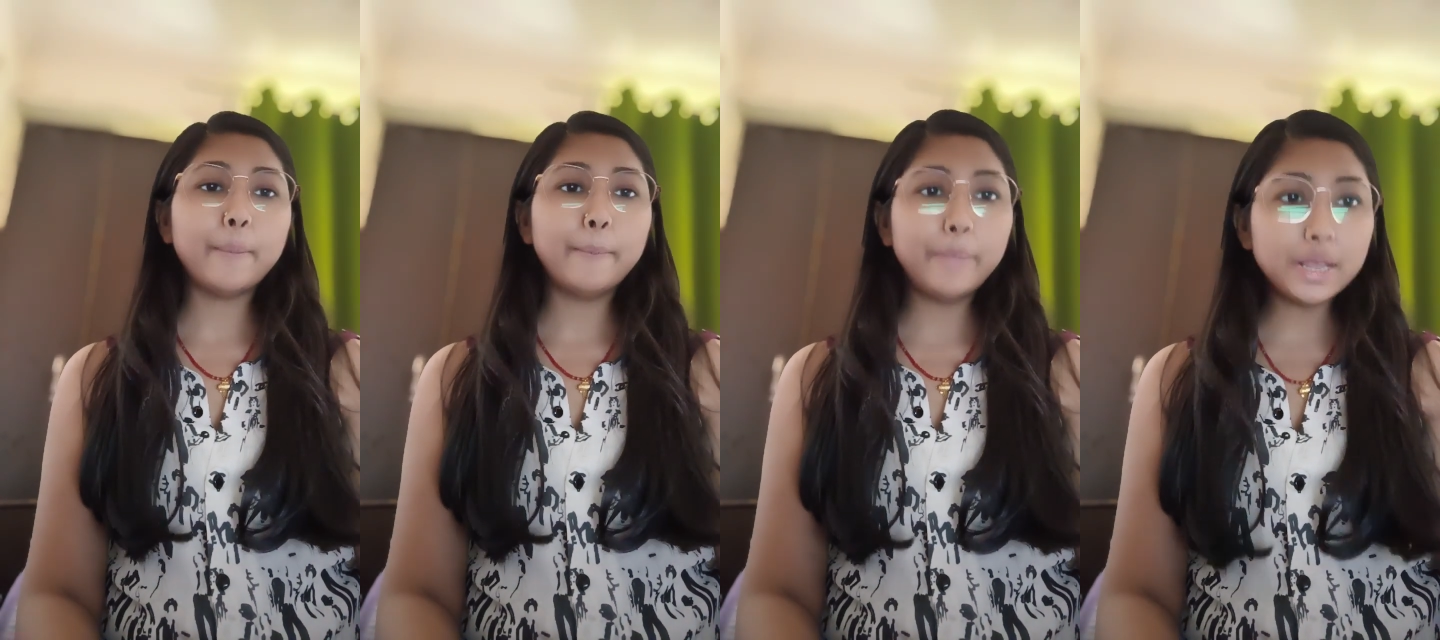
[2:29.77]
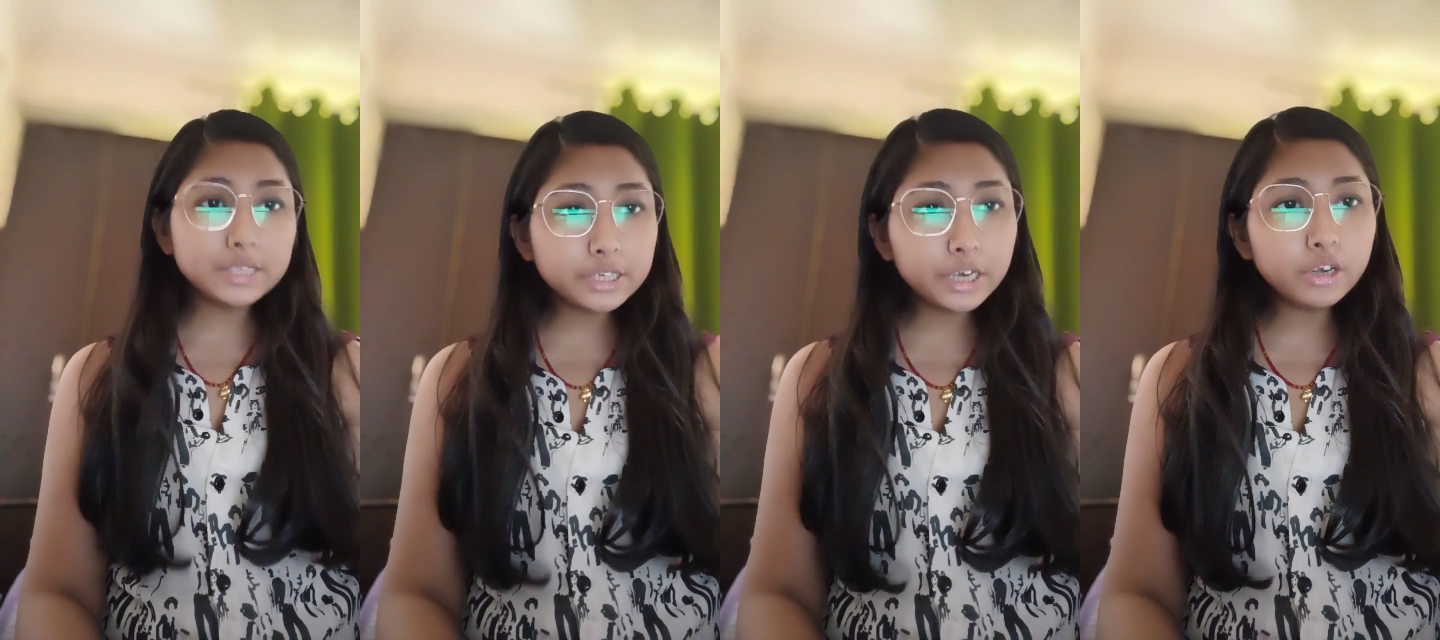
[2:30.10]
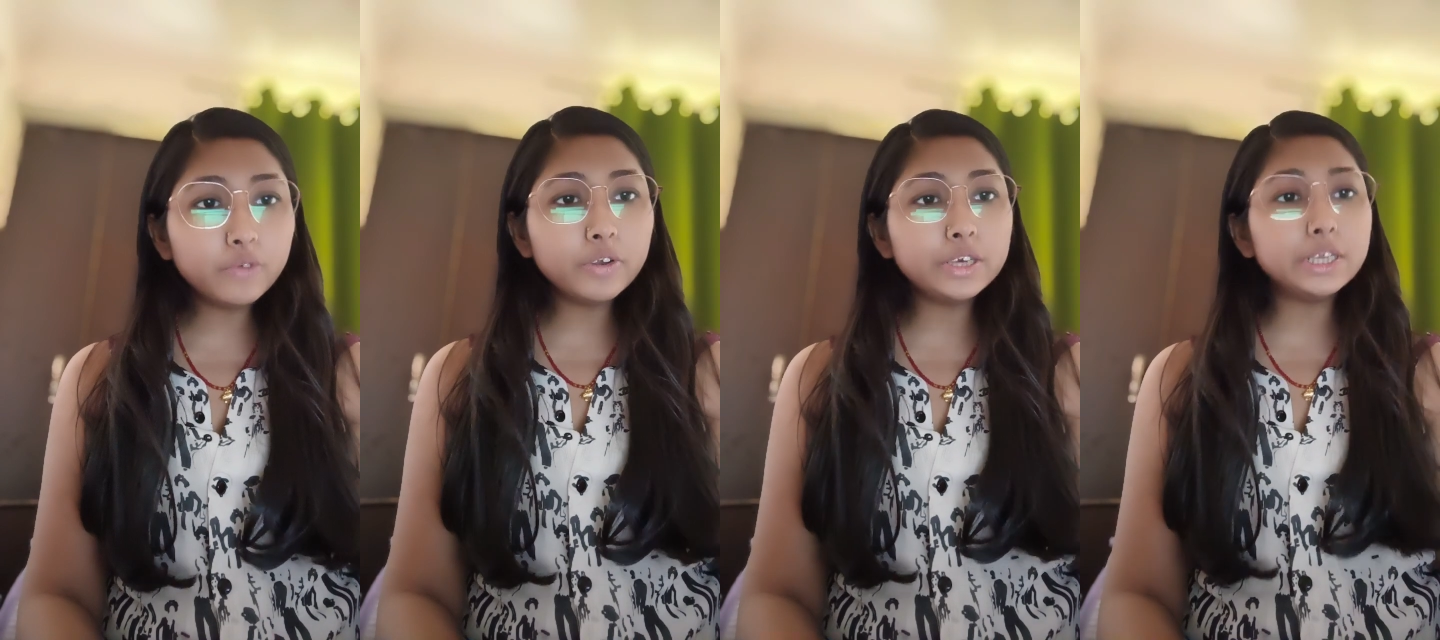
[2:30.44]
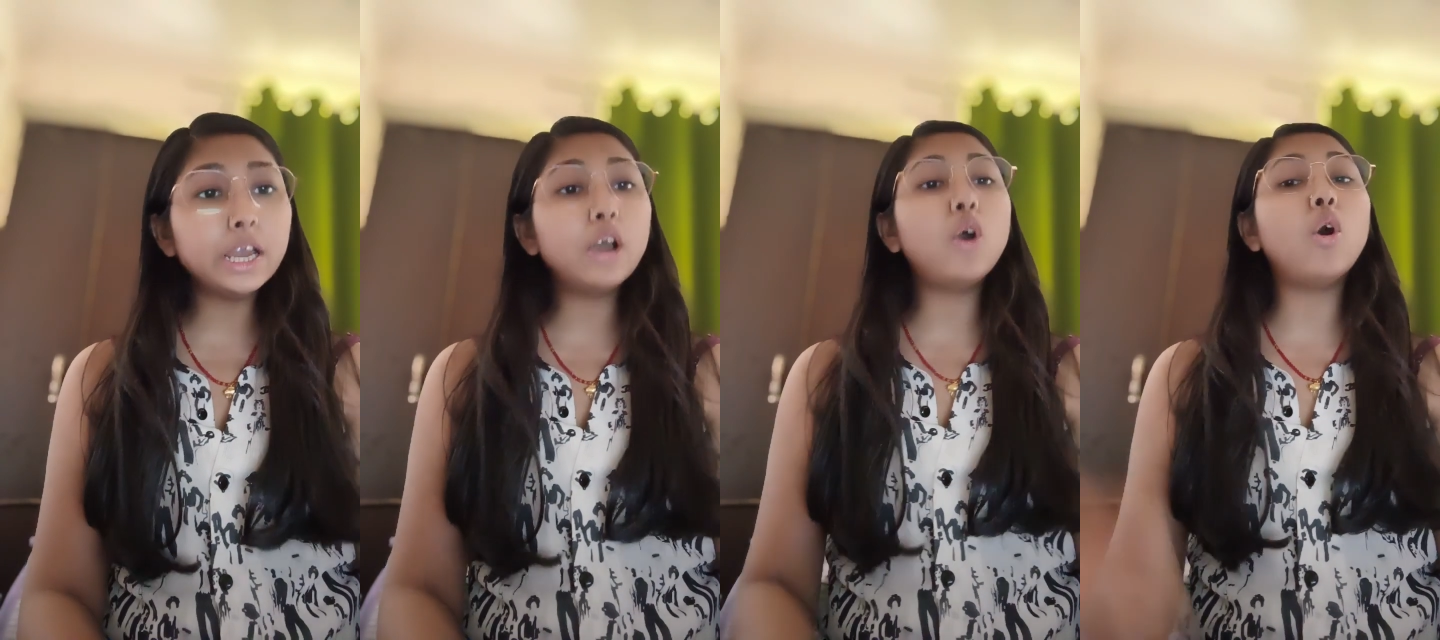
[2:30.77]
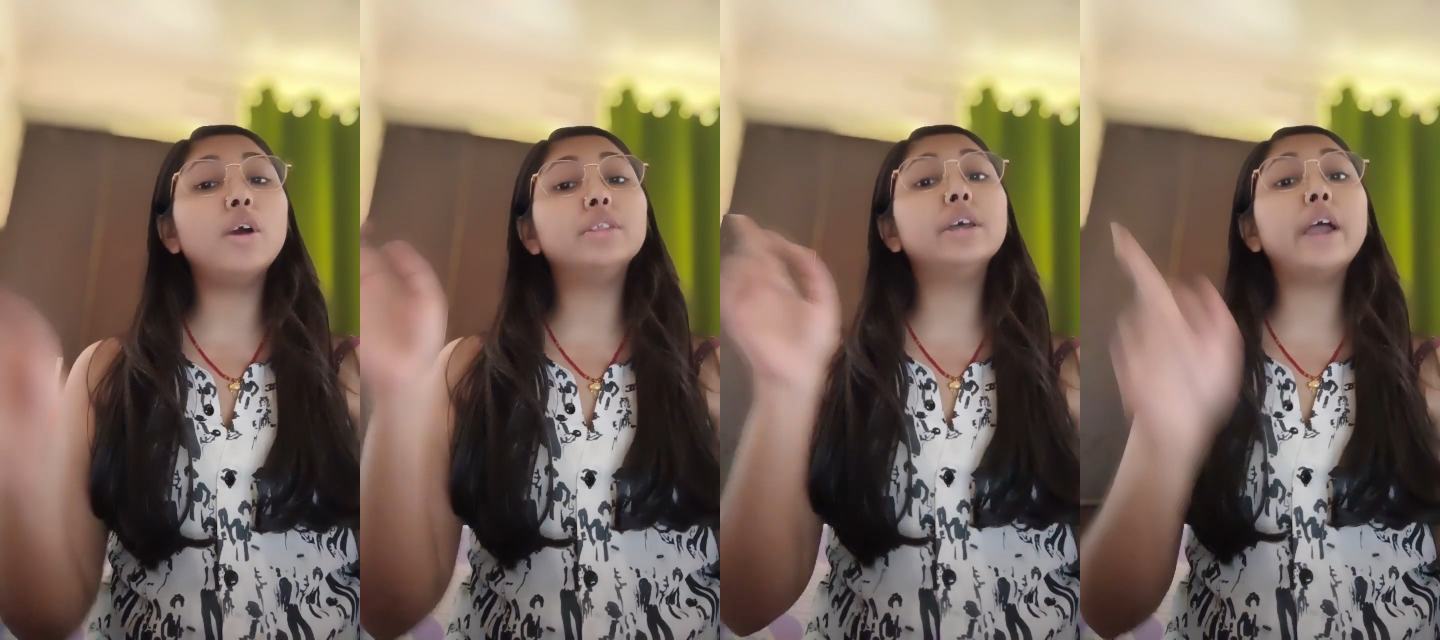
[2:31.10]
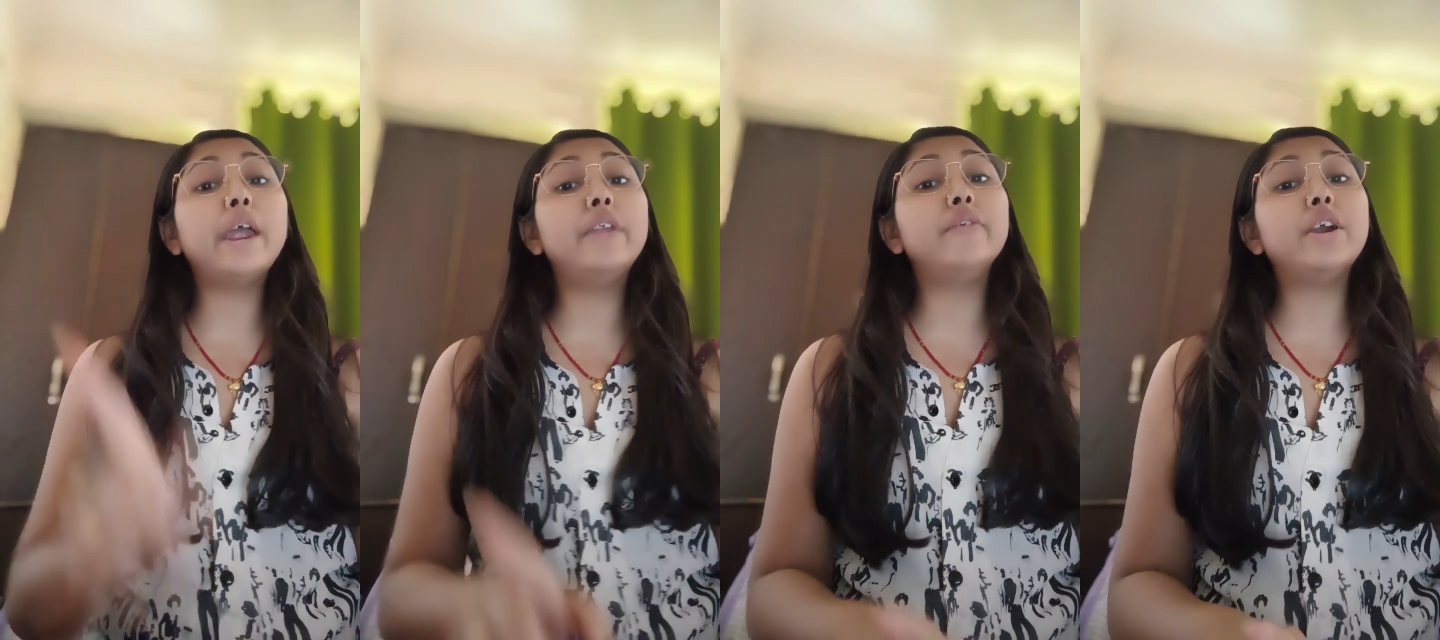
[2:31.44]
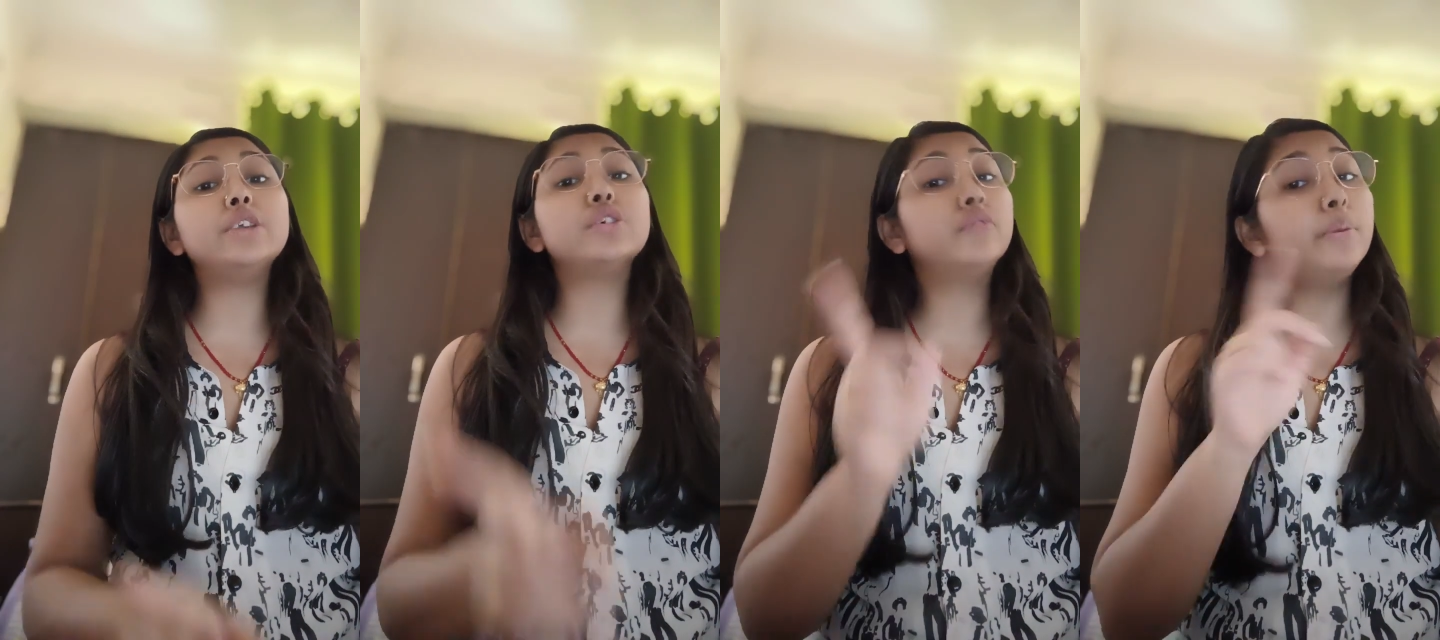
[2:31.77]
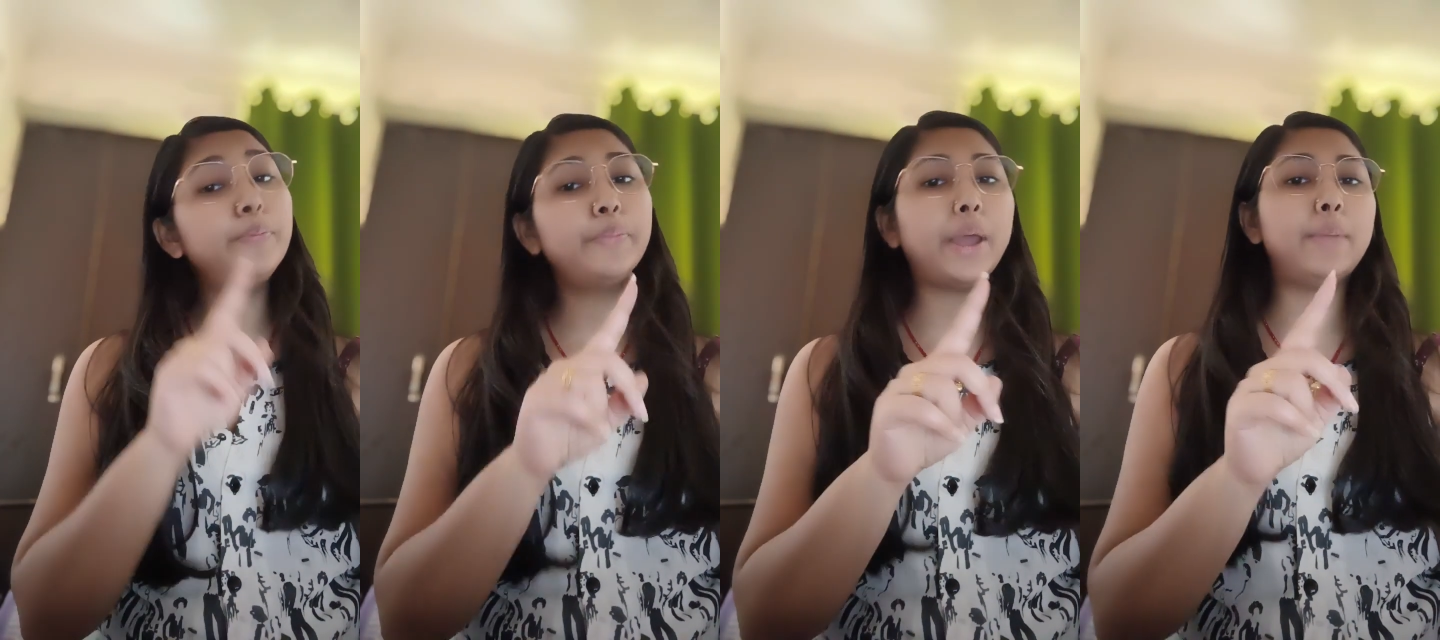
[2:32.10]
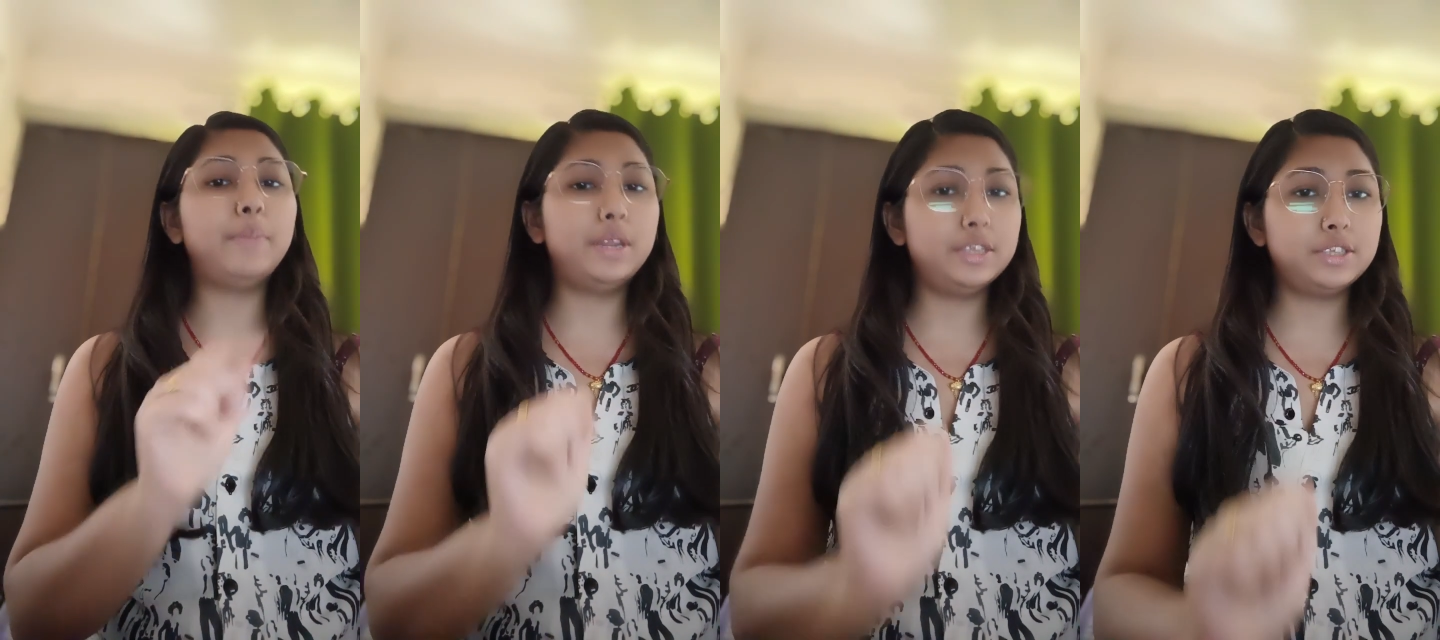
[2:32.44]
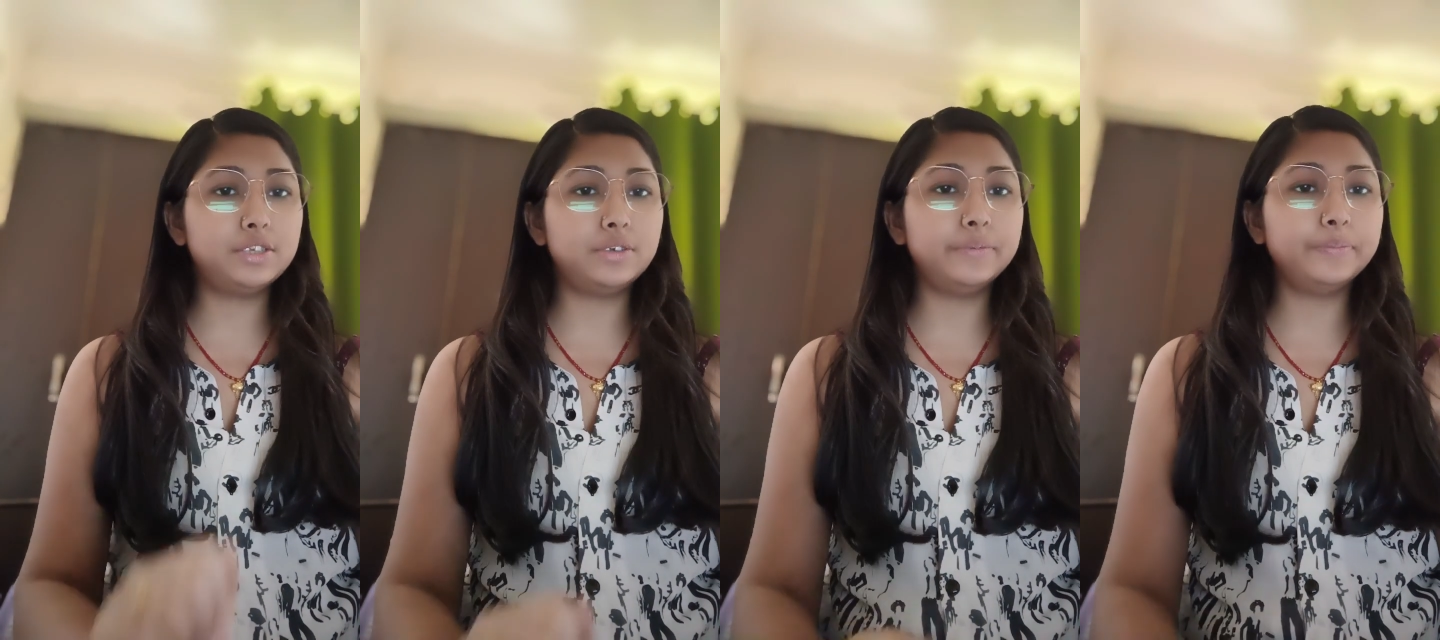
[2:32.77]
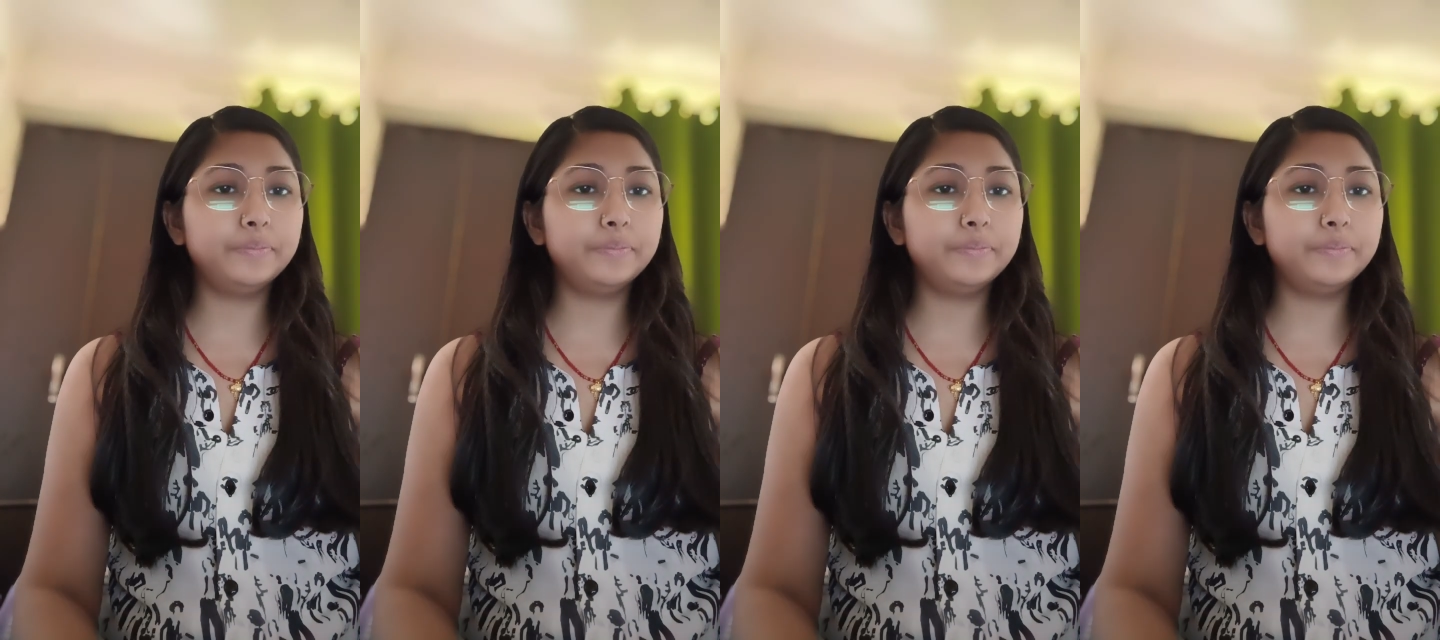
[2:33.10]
President of India on the advice of the Prime Minister.